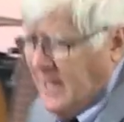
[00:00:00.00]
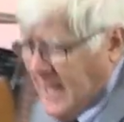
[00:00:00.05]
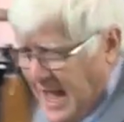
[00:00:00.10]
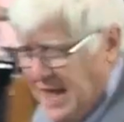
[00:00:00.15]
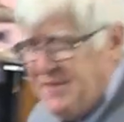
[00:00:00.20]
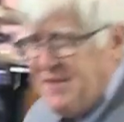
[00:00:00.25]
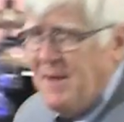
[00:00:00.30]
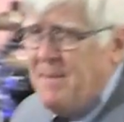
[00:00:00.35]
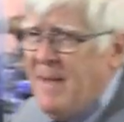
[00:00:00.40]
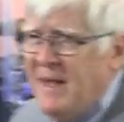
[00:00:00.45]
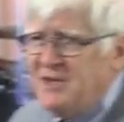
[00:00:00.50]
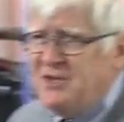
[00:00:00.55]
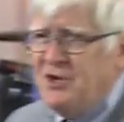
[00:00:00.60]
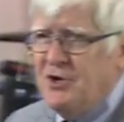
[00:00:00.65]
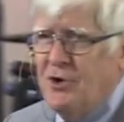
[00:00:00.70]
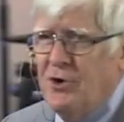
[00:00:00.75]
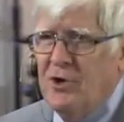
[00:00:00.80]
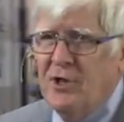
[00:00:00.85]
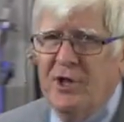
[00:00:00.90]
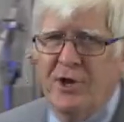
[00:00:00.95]
as I
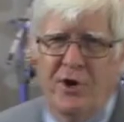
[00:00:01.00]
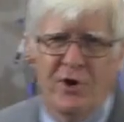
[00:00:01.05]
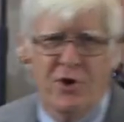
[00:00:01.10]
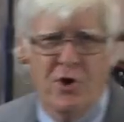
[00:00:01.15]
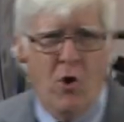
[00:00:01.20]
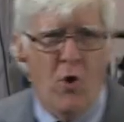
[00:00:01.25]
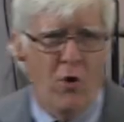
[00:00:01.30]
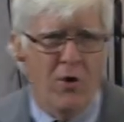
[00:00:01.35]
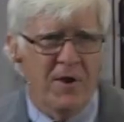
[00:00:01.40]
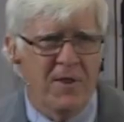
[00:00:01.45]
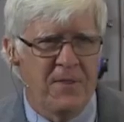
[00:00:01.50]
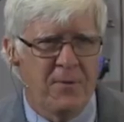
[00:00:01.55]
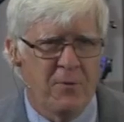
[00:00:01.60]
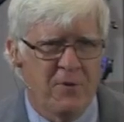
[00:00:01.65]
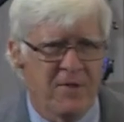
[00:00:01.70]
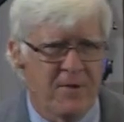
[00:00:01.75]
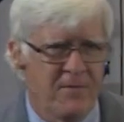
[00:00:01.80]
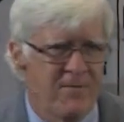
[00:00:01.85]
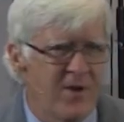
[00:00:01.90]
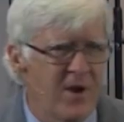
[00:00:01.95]
mentioned earlier, Corinth
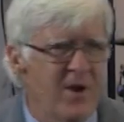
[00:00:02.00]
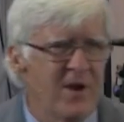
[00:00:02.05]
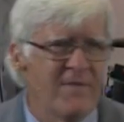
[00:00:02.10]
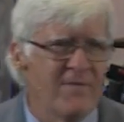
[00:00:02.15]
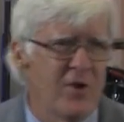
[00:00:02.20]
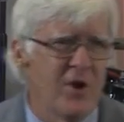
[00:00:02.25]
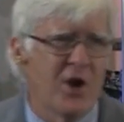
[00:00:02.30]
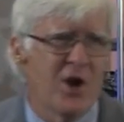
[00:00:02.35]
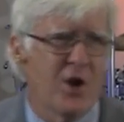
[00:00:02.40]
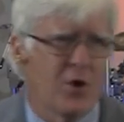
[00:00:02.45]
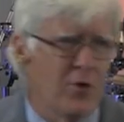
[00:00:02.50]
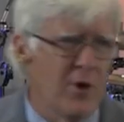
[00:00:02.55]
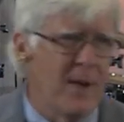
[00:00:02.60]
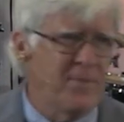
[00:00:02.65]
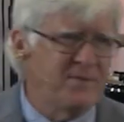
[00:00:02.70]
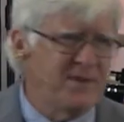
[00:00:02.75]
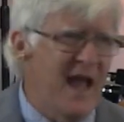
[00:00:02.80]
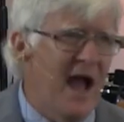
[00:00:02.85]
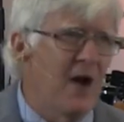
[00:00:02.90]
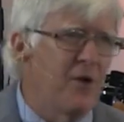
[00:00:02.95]
was a very, very
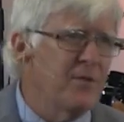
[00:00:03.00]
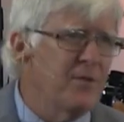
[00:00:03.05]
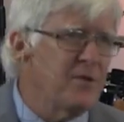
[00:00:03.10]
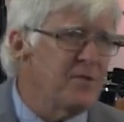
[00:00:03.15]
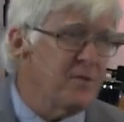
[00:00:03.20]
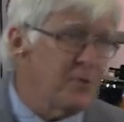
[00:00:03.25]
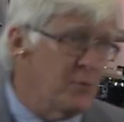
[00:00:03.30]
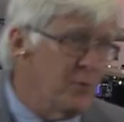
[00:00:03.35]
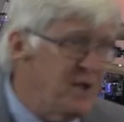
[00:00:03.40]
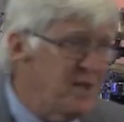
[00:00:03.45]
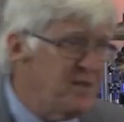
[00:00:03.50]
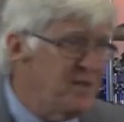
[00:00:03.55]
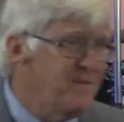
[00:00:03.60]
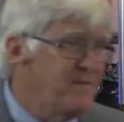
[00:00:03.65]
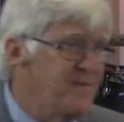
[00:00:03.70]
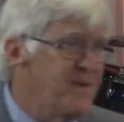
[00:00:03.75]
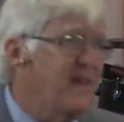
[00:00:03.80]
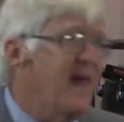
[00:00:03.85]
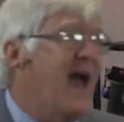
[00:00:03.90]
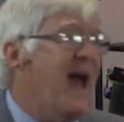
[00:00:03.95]
corrupt town. There's a
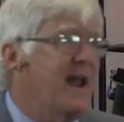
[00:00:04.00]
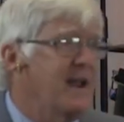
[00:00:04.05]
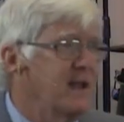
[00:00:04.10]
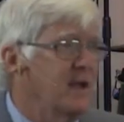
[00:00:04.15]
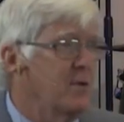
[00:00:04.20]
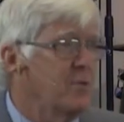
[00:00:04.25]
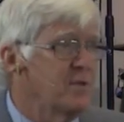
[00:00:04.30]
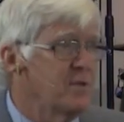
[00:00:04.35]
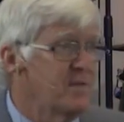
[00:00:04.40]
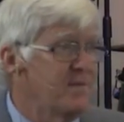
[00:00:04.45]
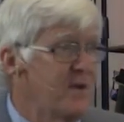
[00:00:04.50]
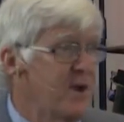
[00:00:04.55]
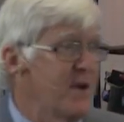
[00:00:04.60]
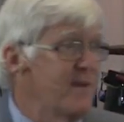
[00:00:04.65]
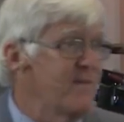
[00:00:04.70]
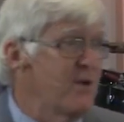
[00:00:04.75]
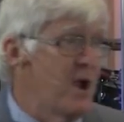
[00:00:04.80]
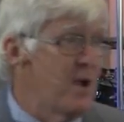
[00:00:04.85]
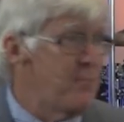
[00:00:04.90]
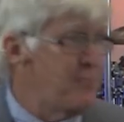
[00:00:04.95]
reason for that. It was a
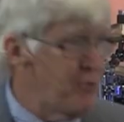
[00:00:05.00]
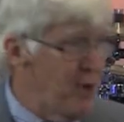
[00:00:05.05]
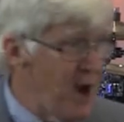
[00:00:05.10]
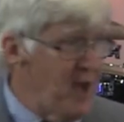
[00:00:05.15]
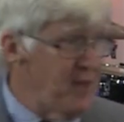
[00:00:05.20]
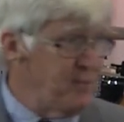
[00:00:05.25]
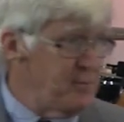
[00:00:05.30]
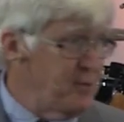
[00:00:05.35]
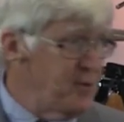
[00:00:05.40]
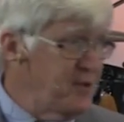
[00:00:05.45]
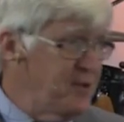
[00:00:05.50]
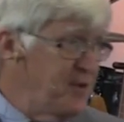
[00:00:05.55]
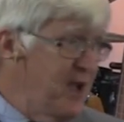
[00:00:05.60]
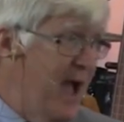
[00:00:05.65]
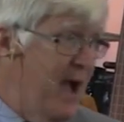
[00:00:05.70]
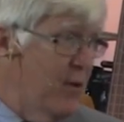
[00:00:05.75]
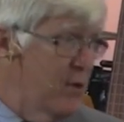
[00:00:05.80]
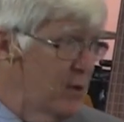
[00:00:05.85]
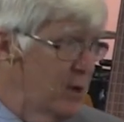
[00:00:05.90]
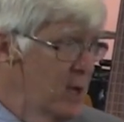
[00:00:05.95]
very, very prosperous
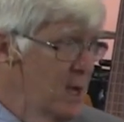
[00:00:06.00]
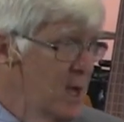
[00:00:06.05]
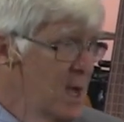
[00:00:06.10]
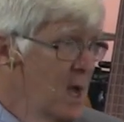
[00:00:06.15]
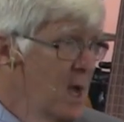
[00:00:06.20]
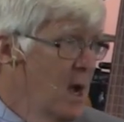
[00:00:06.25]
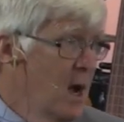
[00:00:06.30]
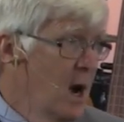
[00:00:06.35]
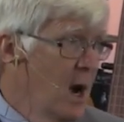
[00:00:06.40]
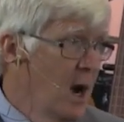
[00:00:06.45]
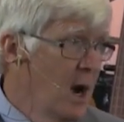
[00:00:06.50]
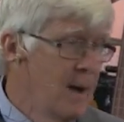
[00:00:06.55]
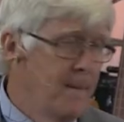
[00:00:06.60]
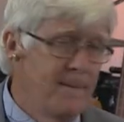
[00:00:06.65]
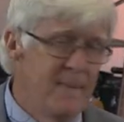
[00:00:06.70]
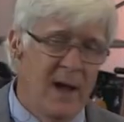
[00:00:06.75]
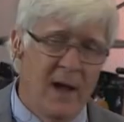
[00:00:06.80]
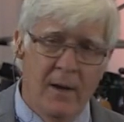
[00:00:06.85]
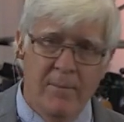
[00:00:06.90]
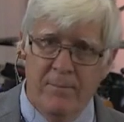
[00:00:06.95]
town,
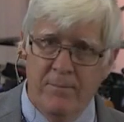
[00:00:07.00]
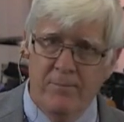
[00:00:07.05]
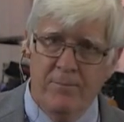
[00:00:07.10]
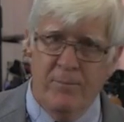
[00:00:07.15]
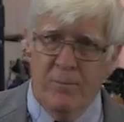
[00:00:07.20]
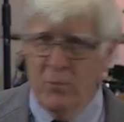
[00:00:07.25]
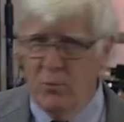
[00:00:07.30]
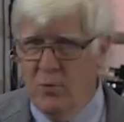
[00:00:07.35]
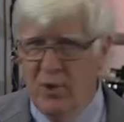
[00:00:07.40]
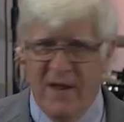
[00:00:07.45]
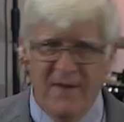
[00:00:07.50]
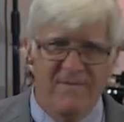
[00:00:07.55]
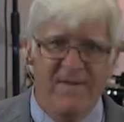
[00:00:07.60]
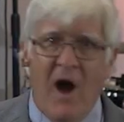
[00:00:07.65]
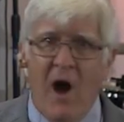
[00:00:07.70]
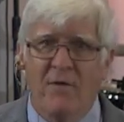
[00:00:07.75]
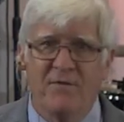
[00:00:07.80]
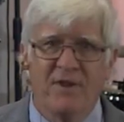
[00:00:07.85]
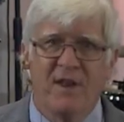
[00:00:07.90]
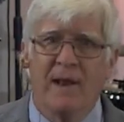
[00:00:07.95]
um, uh,
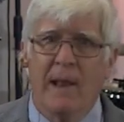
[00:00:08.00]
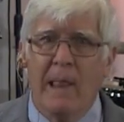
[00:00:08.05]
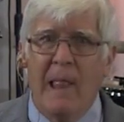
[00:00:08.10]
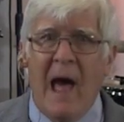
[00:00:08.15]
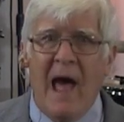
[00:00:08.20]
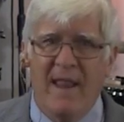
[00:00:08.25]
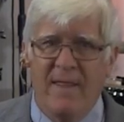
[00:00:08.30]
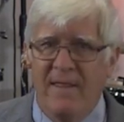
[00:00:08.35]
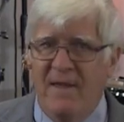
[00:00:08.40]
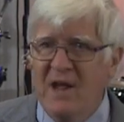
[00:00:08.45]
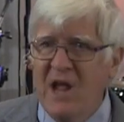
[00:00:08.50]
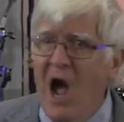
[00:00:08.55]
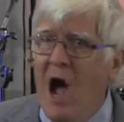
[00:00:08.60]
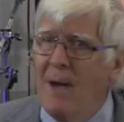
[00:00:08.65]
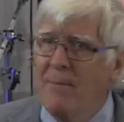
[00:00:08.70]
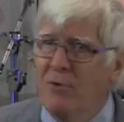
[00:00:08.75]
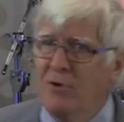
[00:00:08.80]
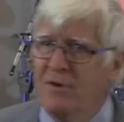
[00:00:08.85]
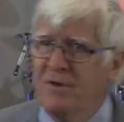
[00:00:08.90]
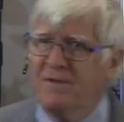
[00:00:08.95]
involved in a lot of the
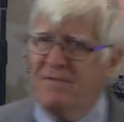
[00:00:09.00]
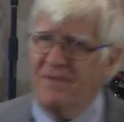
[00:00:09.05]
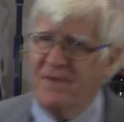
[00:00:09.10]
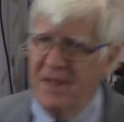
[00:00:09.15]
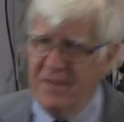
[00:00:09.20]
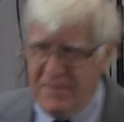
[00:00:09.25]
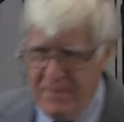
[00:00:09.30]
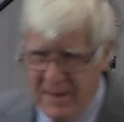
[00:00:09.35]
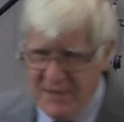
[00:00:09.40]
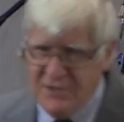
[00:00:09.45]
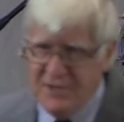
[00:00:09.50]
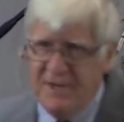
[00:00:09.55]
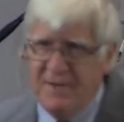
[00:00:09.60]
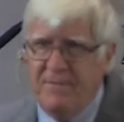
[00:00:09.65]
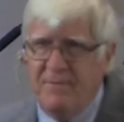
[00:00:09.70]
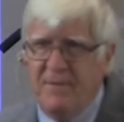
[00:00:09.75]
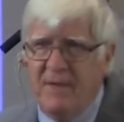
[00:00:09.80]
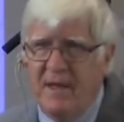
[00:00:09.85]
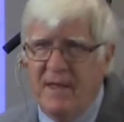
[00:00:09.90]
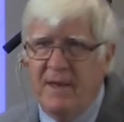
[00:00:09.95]
commerce,
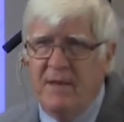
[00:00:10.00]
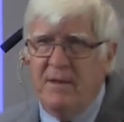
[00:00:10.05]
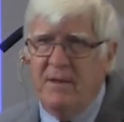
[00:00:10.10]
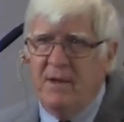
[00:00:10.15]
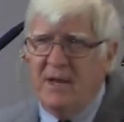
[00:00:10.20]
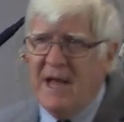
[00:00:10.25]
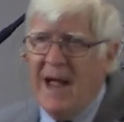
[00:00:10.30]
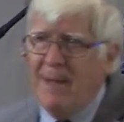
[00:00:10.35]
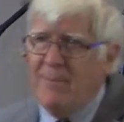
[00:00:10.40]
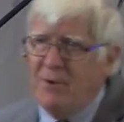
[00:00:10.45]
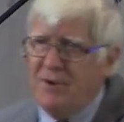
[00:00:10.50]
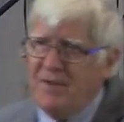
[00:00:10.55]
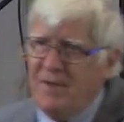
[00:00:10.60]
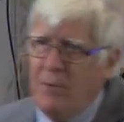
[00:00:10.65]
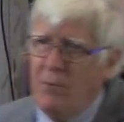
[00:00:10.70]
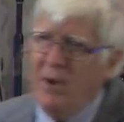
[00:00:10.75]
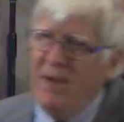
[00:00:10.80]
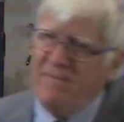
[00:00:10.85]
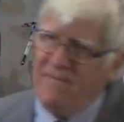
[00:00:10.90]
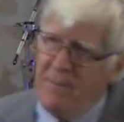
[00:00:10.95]
especially in the commerce
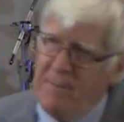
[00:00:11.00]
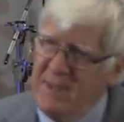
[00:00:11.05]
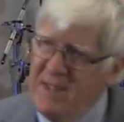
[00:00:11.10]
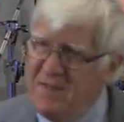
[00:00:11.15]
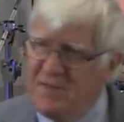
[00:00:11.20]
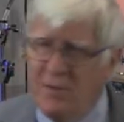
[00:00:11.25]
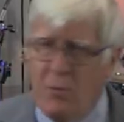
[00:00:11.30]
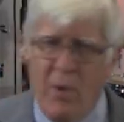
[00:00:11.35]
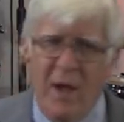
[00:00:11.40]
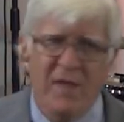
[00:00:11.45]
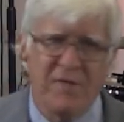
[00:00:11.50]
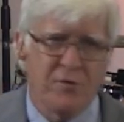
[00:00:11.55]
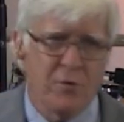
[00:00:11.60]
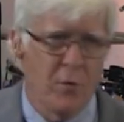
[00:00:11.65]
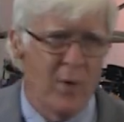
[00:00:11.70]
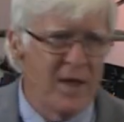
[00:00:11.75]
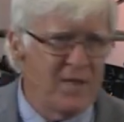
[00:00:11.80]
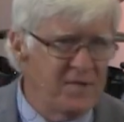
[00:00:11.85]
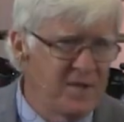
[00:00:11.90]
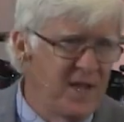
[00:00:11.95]
that went from east to west
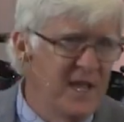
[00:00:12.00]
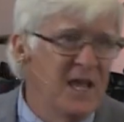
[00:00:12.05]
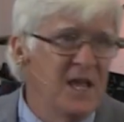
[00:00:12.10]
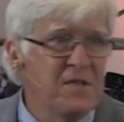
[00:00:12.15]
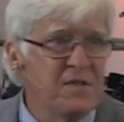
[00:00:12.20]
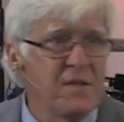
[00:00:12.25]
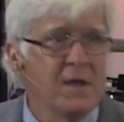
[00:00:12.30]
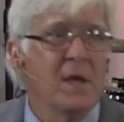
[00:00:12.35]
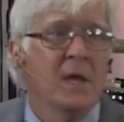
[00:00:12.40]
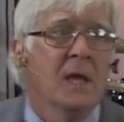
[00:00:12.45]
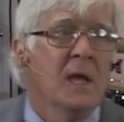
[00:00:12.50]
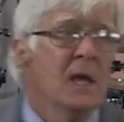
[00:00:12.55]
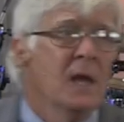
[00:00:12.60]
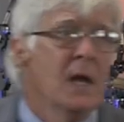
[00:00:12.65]
or west to east.